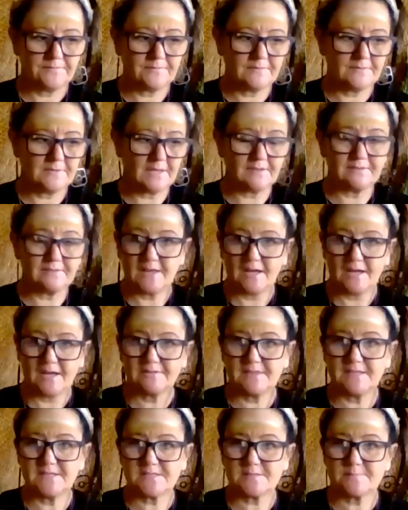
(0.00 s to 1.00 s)
that that
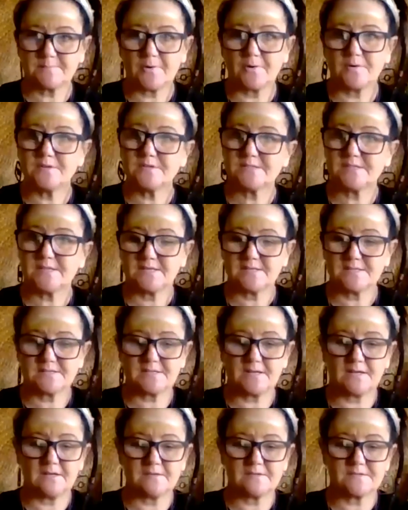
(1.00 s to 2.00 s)
this process
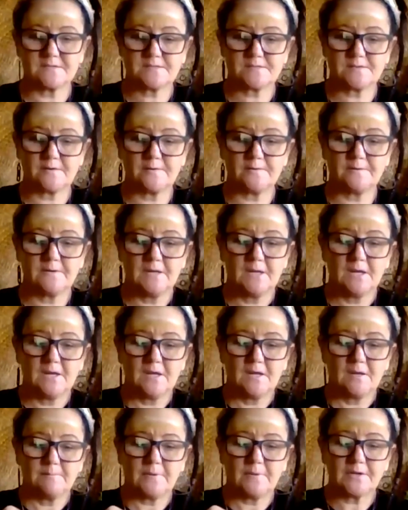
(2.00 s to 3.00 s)
does. So
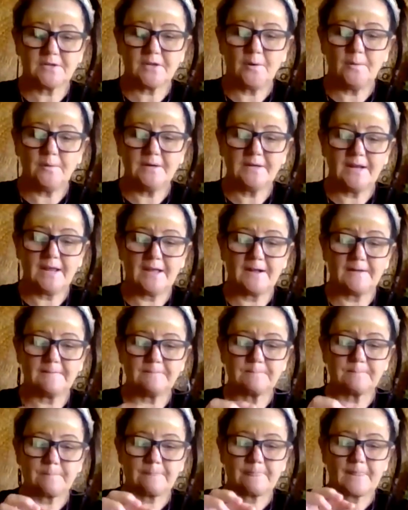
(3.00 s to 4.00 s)
by going out
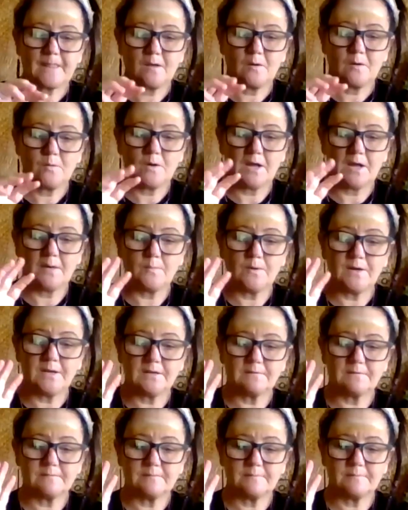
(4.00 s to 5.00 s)
and
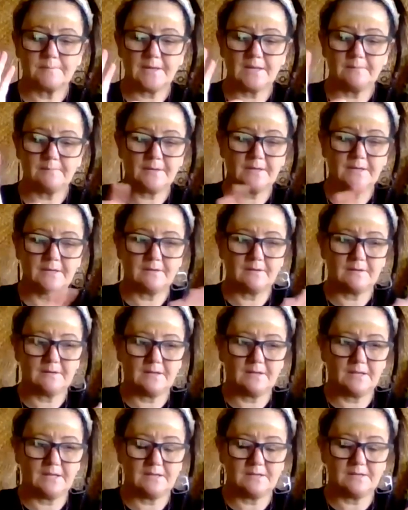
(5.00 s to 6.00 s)
when Pete Pete
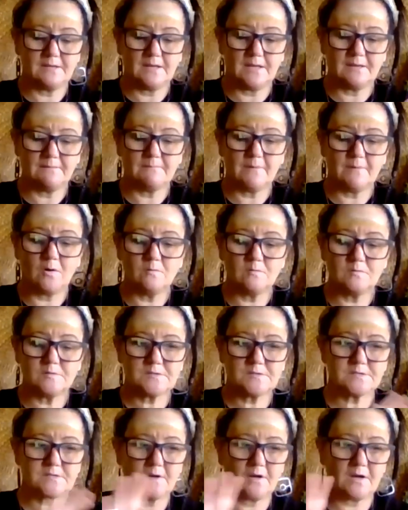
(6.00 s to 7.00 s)
he he molts,
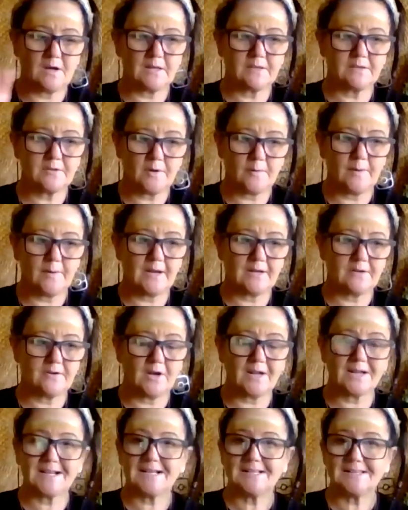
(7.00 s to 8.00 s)
I go out and
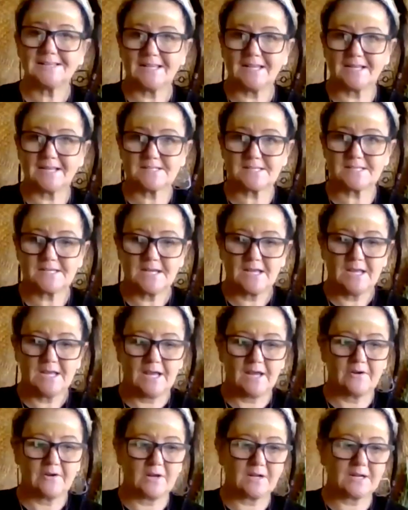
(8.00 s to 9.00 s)
I collect
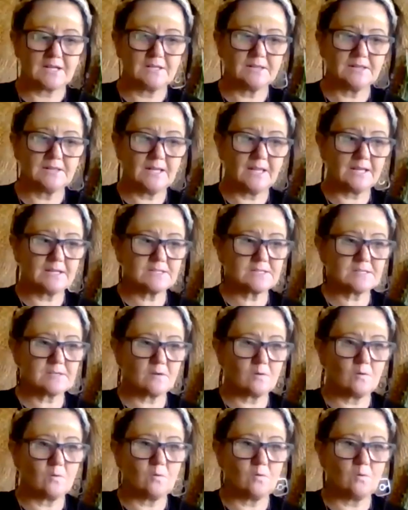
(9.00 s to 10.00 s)
and I collect
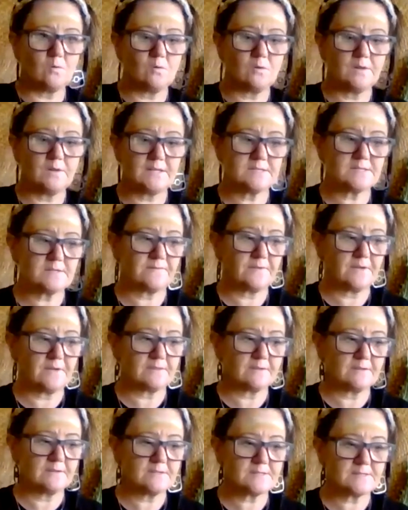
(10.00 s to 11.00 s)
all his
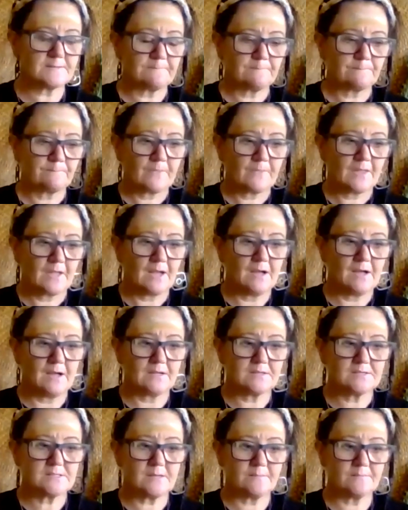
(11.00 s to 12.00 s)
feathers.
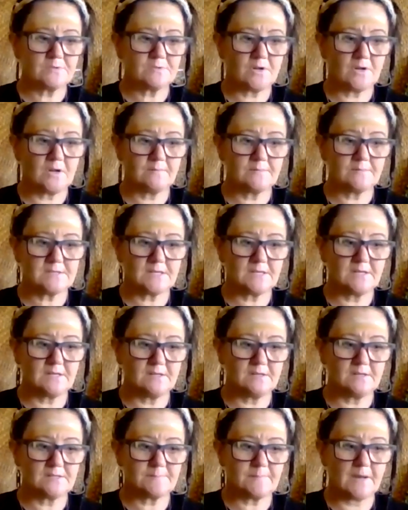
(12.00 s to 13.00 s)
Uh, sometimes in
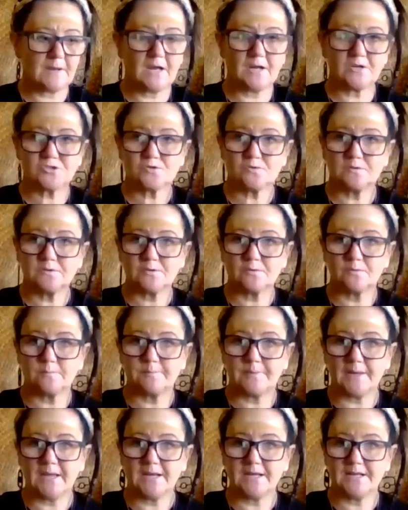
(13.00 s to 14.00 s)
his partial little
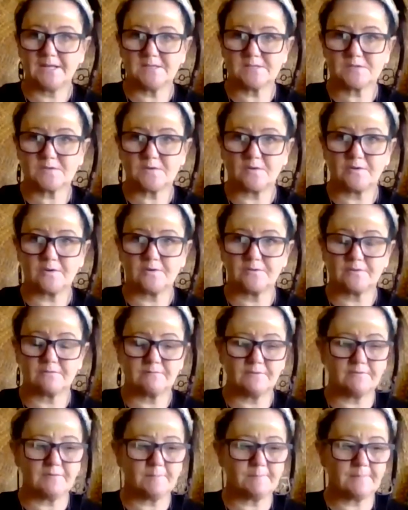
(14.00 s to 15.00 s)
bed he's got on the
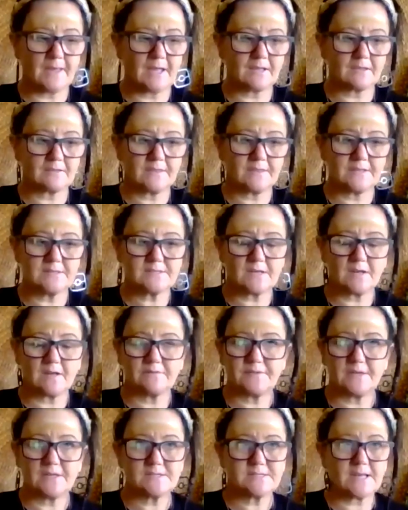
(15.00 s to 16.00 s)
riverbank, there's
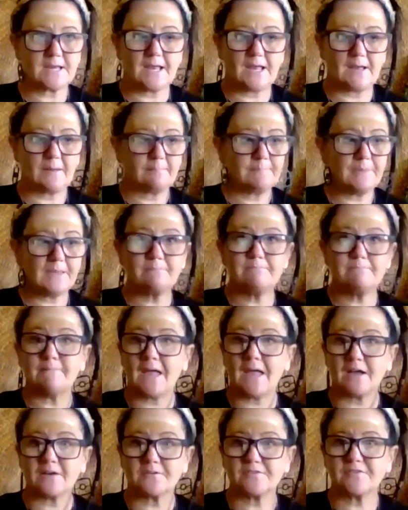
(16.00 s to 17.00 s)
there's a big
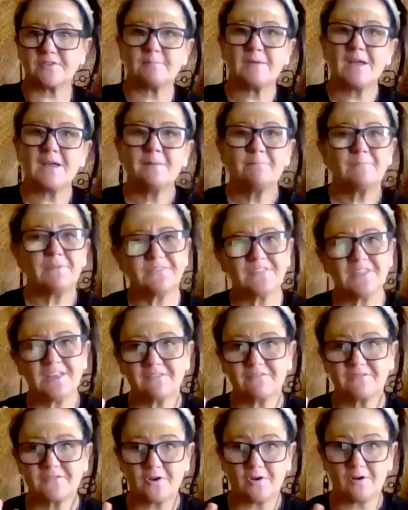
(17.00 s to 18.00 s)
mound of them, but
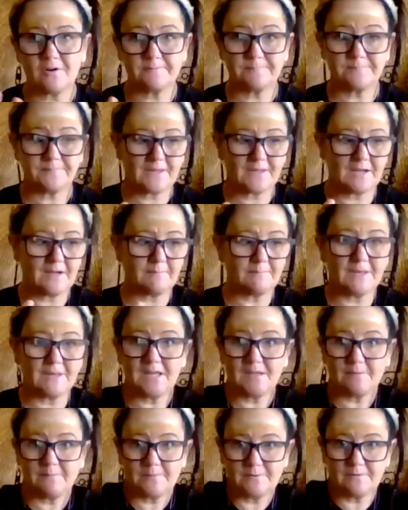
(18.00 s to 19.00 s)
they've got um,
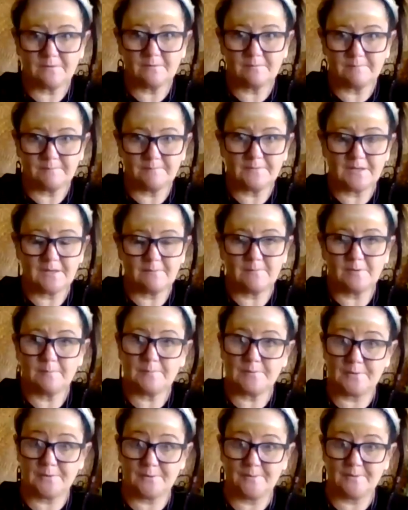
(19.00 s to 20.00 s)
emu emu
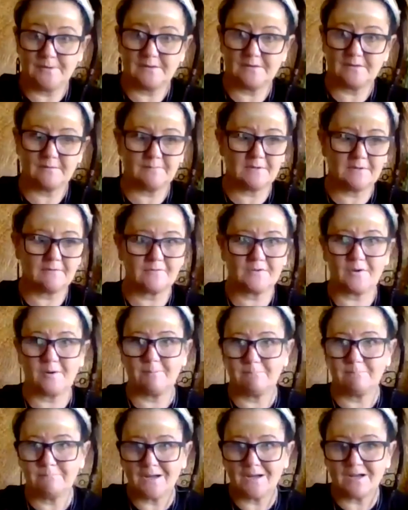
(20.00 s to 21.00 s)
poo in them. They've
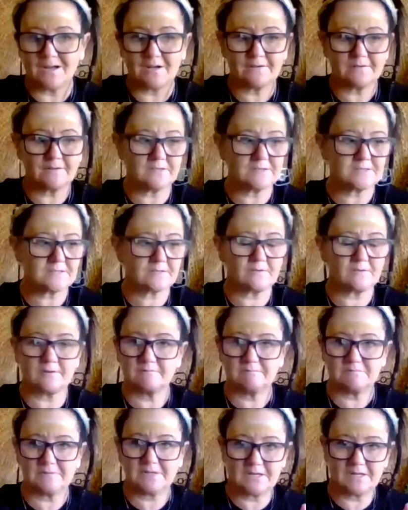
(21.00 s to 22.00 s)
got mud. It's got,
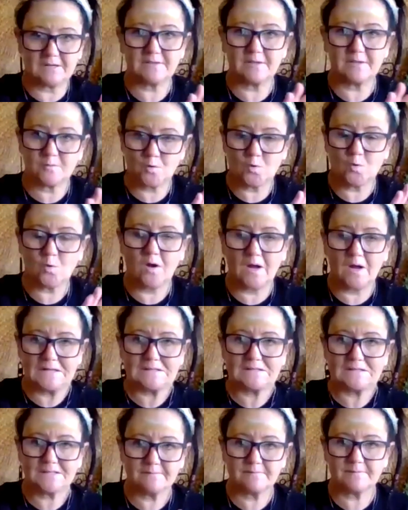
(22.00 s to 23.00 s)
yeah, they're quite,
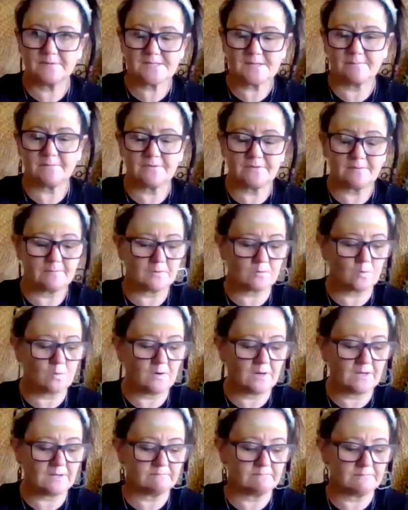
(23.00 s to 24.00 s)
some of them are
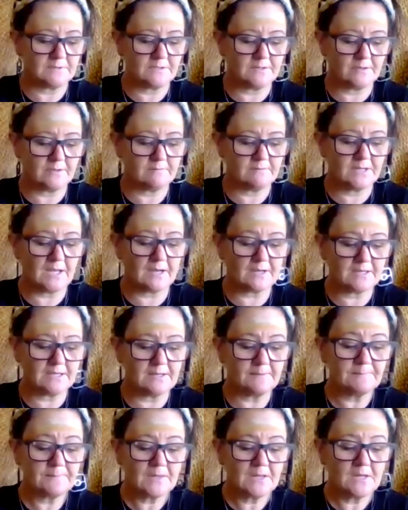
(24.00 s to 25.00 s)
quite, you know, yucky.